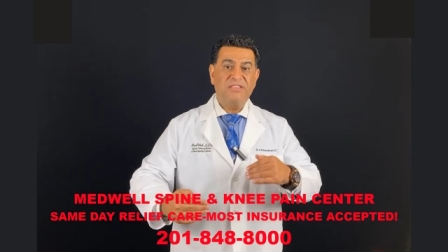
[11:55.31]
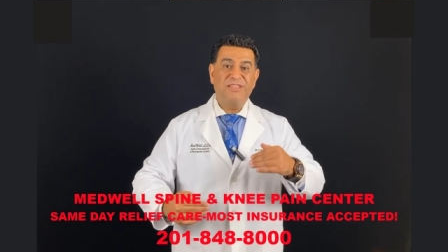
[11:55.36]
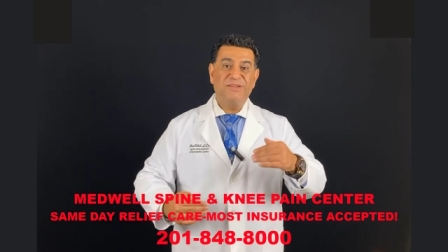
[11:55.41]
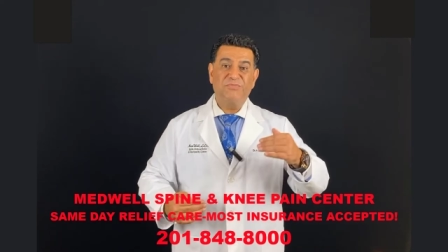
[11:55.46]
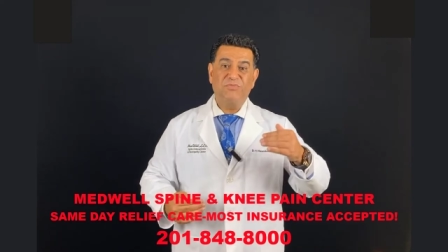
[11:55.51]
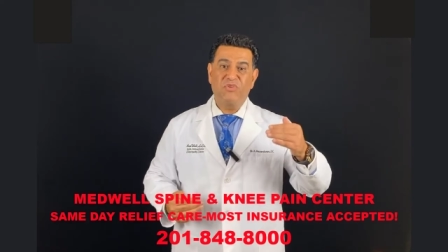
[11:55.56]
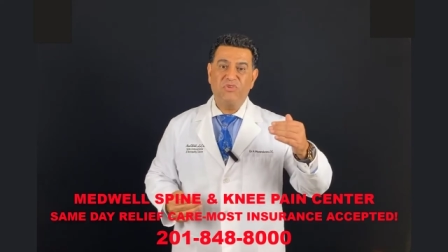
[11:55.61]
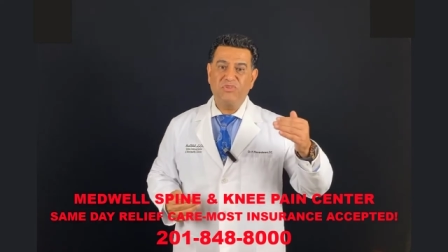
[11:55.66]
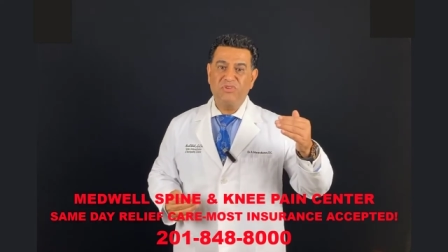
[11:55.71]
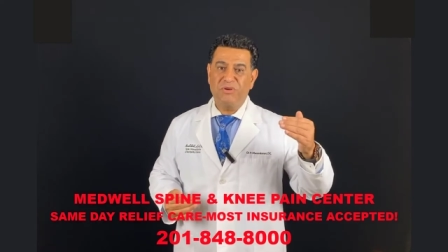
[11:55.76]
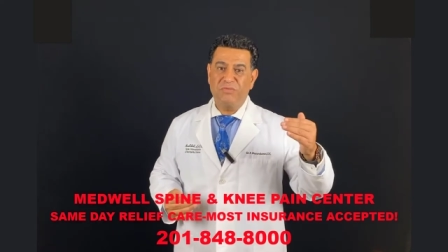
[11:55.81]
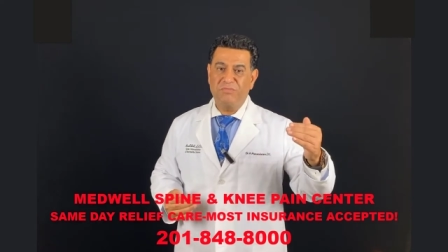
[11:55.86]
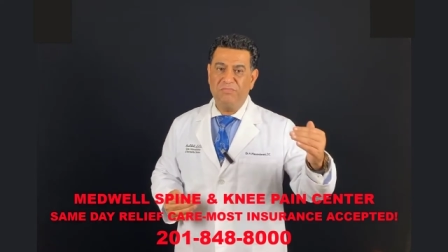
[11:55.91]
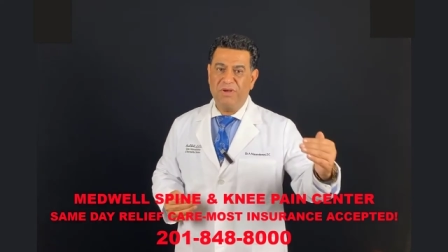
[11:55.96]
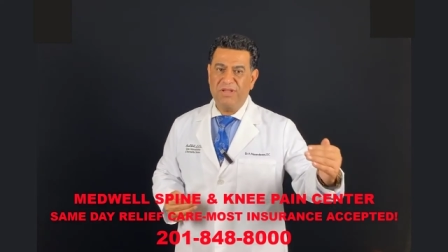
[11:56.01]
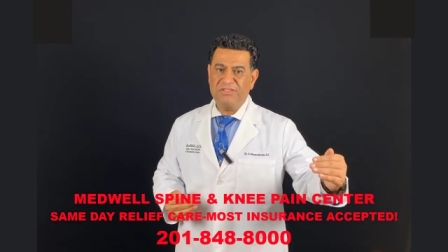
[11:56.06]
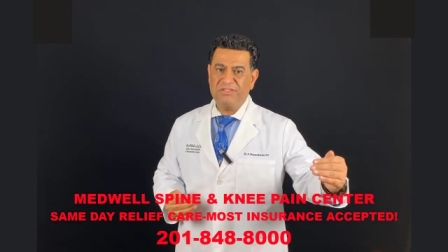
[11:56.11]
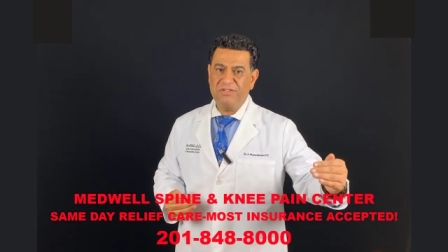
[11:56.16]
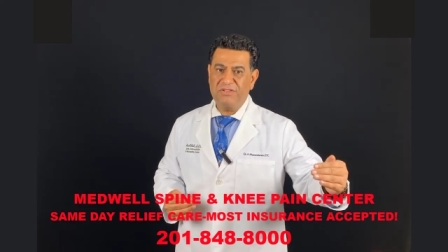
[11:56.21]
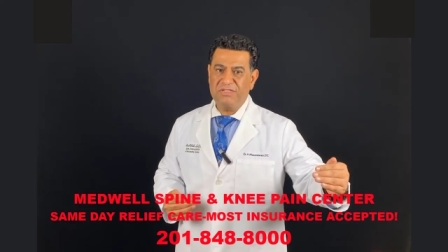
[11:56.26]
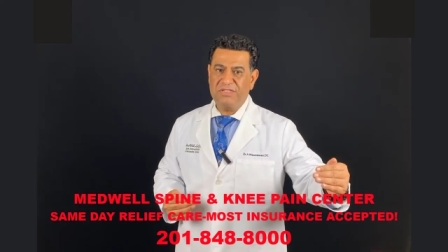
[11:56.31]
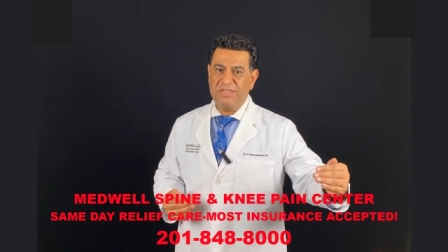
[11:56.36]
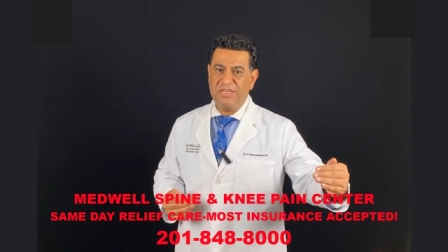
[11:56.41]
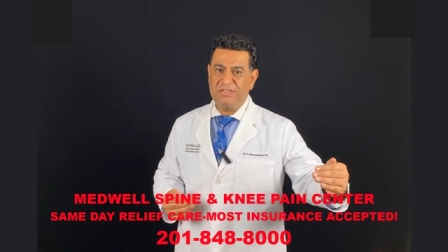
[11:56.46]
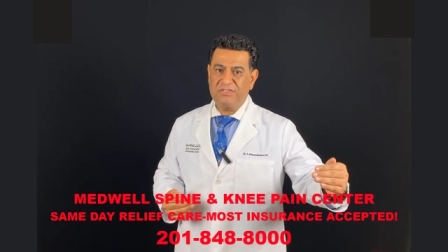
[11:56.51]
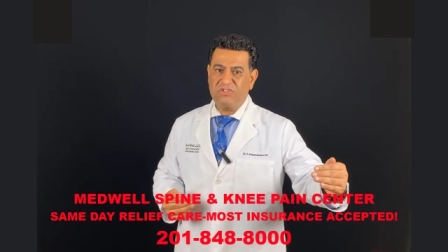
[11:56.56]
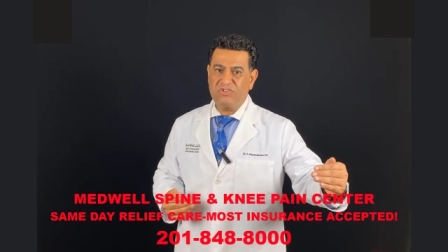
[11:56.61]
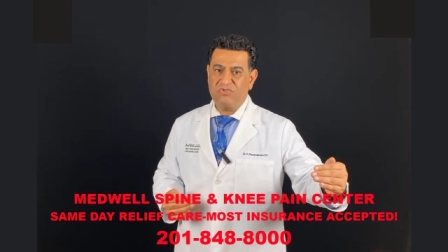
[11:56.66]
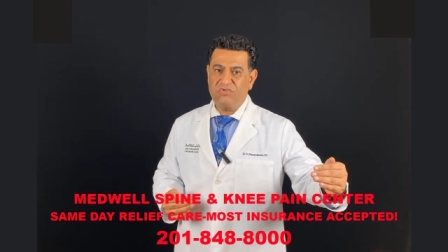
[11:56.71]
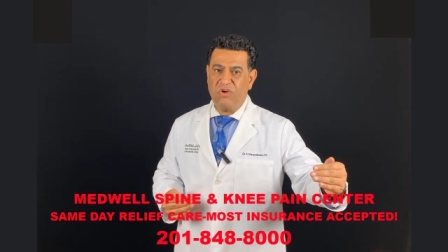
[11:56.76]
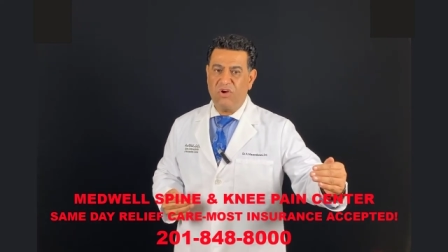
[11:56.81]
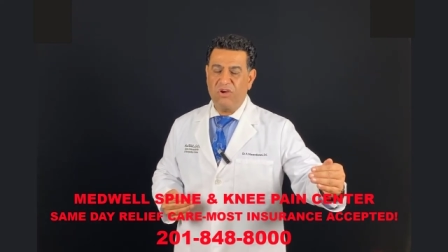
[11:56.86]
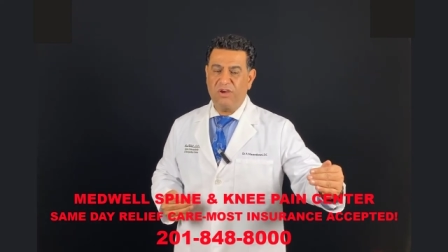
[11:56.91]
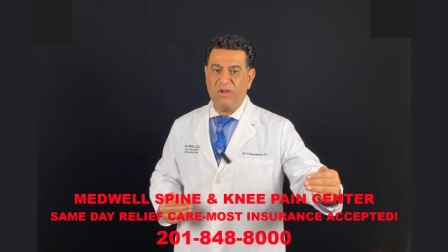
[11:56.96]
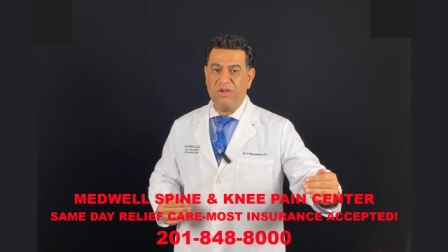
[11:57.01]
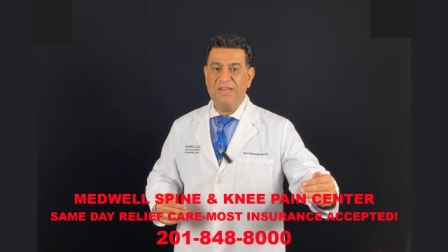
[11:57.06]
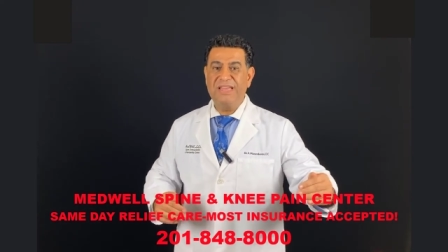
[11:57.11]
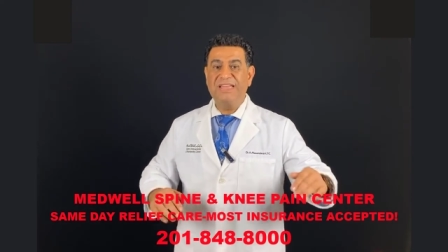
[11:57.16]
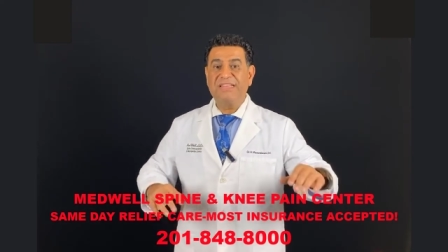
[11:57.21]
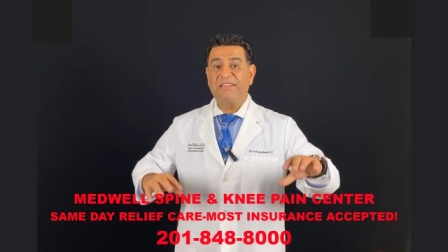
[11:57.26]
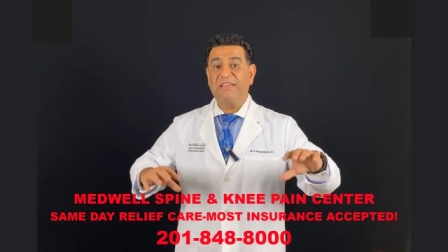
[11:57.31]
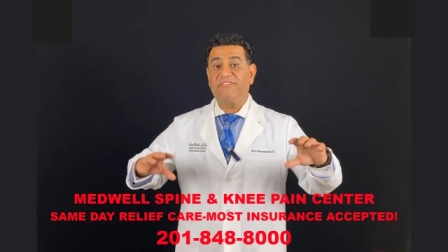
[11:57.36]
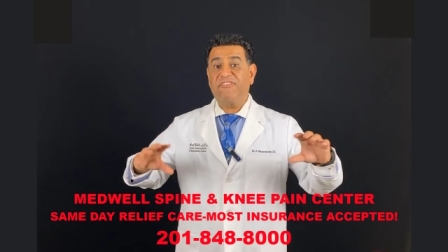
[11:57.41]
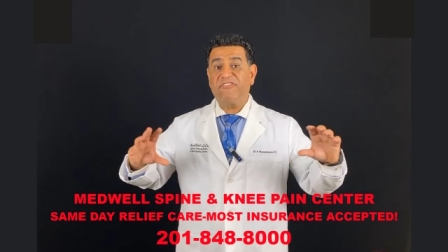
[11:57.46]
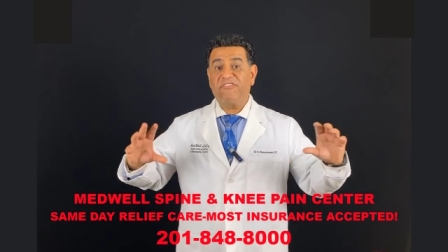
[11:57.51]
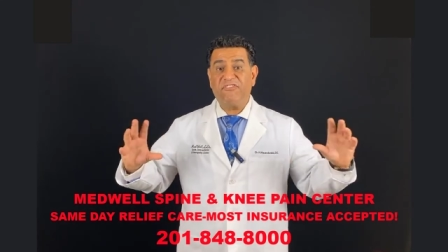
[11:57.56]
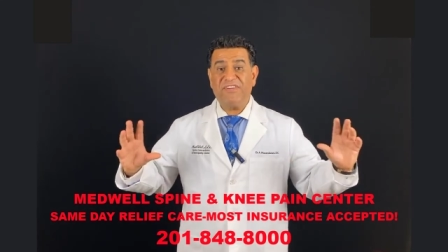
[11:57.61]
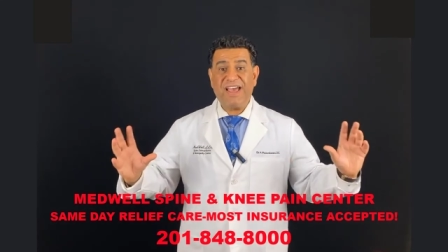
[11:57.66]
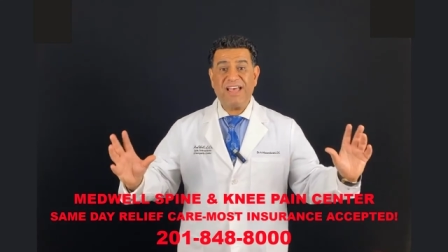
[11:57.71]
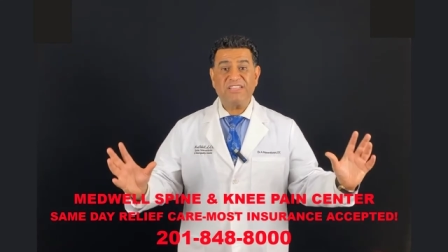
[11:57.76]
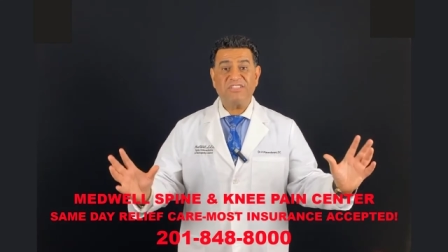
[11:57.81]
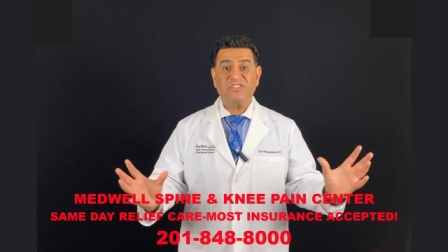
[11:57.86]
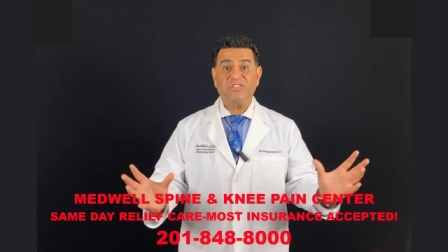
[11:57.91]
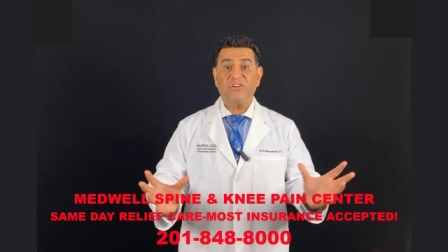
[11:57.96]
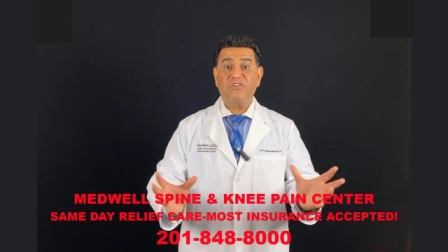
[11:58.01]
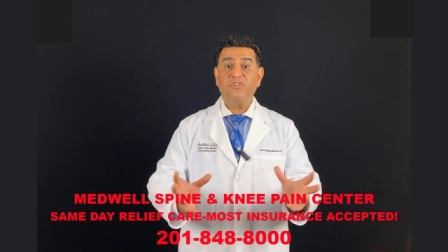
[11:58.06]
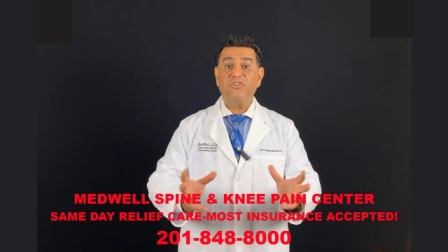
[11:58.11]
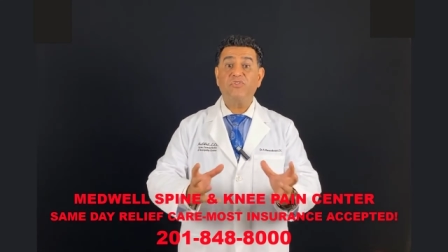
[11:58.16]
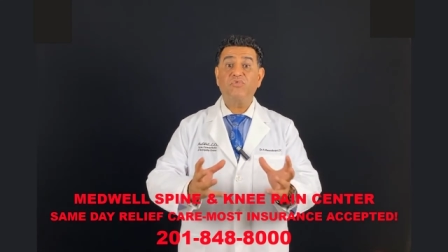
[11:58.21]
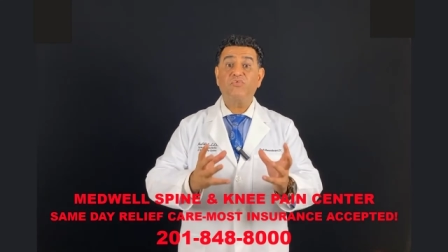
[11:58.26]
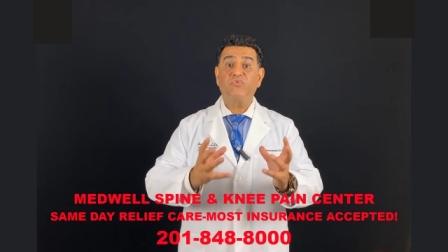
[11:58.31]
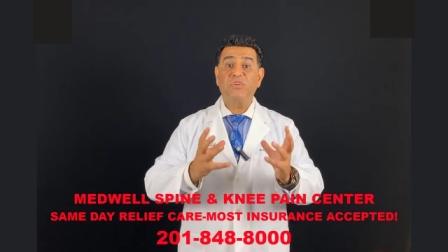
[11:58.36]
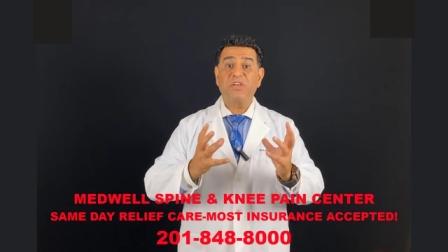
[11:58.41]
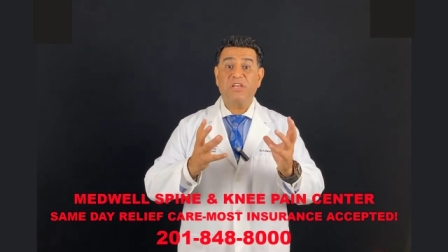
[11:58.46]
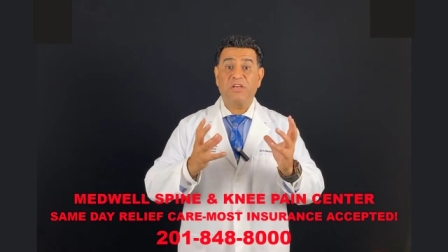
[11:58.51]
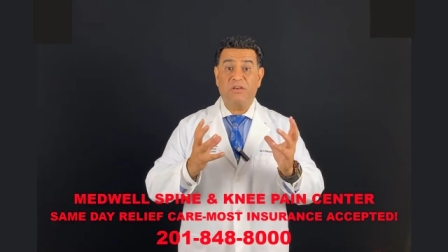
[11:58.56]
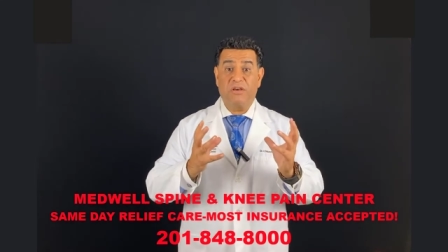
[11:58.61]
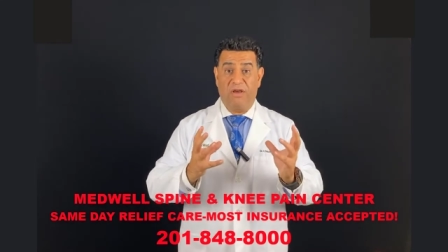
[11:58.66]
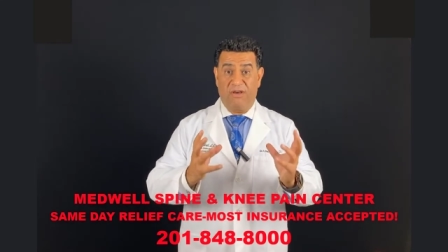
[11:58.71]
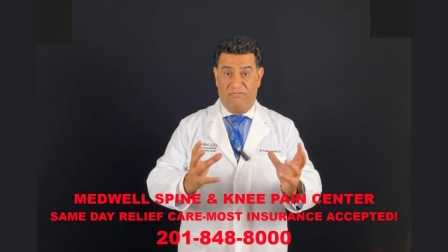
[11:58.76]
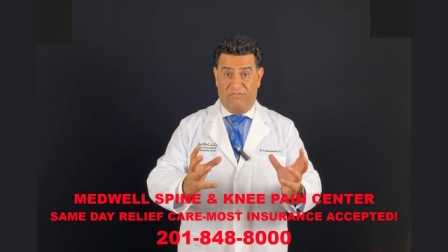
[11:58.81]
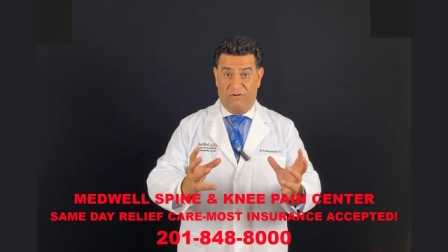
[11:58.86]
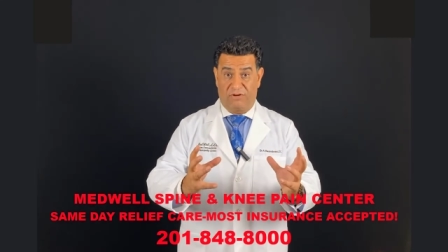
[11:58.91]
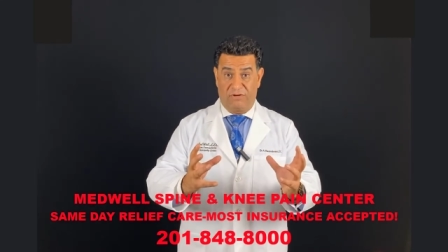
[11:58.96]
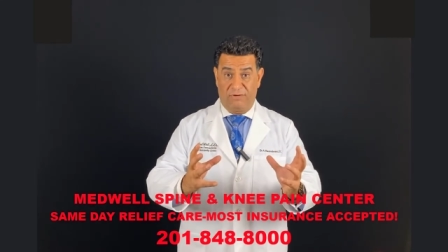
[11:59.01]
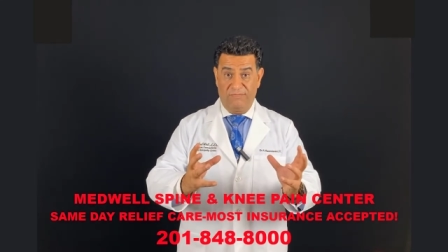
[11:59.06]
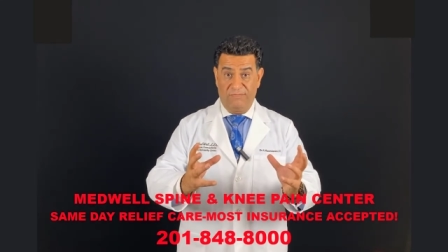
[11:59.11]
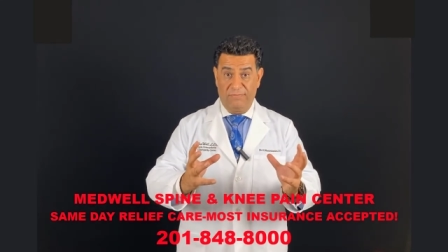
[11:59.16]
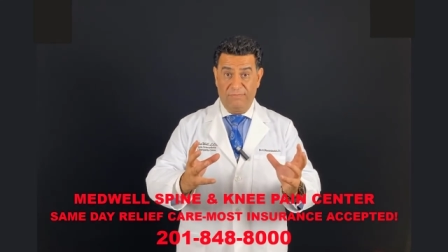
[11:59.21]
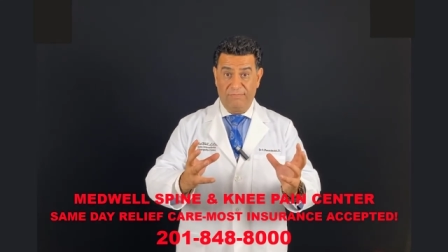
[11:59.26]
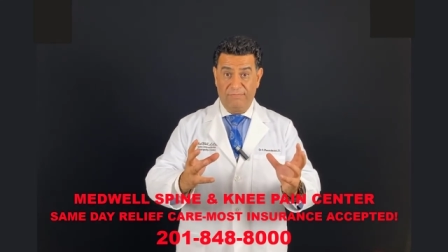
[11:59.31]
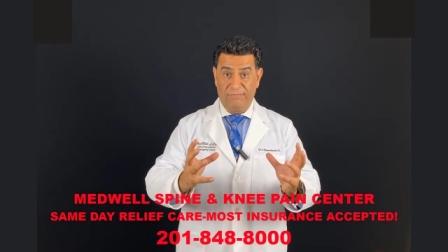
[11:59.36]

the more your muscles get stronger, the faster you recover.